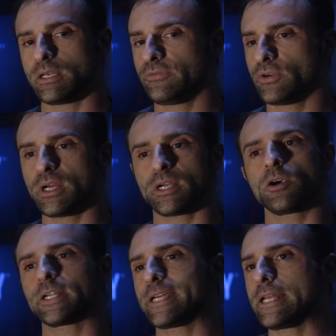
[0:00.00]
If you like
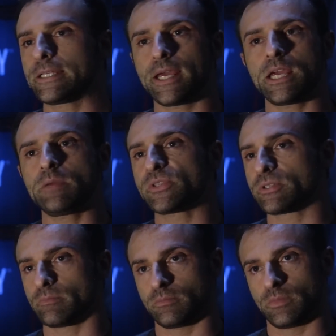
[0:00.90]
Arkane
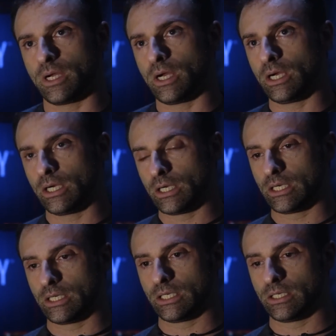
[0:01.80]
games,
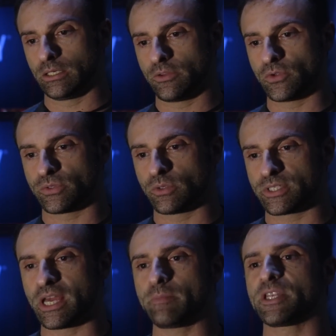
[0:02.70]

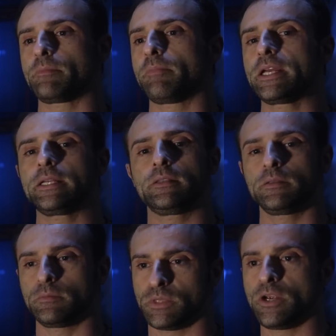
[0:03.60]
those games that
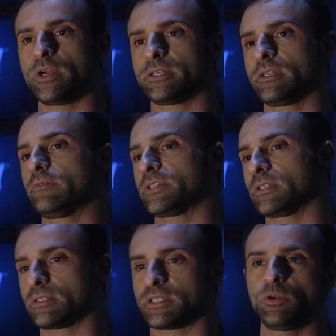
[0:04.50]
blend narratives
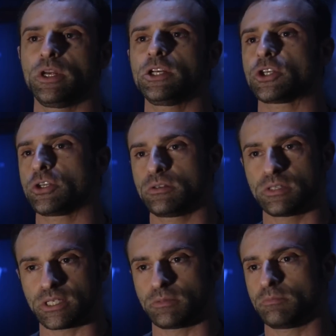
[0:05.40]
and
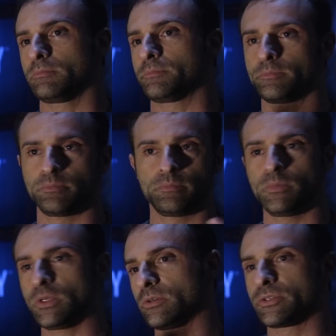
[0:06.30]
simulations and
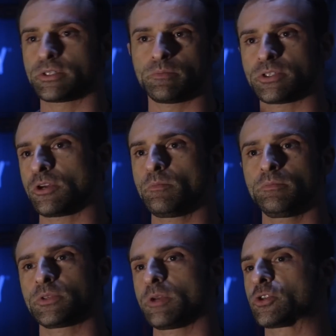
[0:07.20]

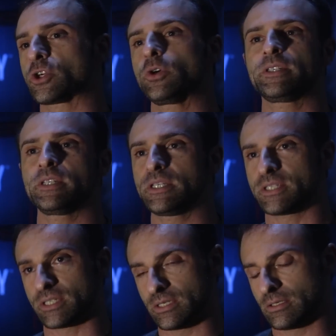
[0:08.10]
some
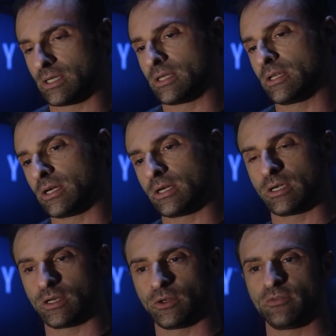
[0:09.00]
choices and
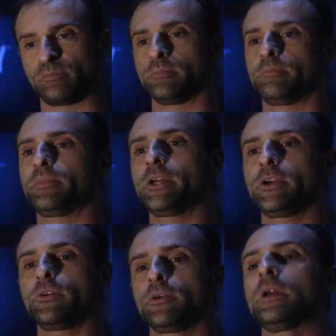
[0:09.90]
a lot of
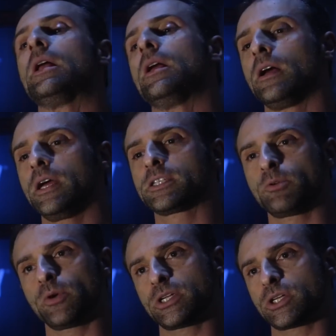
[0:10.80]
player
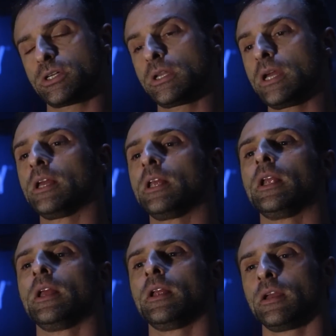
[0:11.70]
exploration,
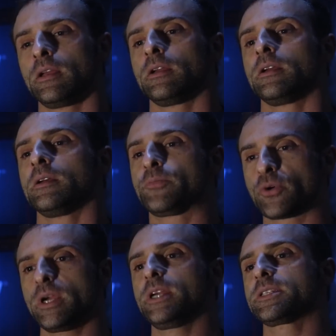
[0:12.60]

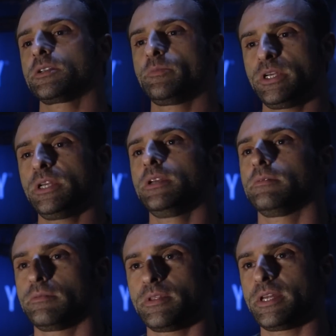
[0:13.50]
Prey is going to be
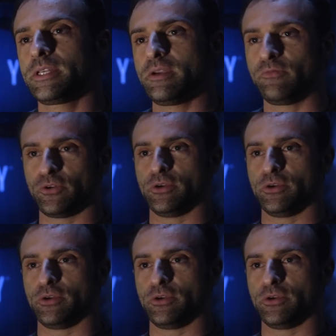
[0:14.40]
that game for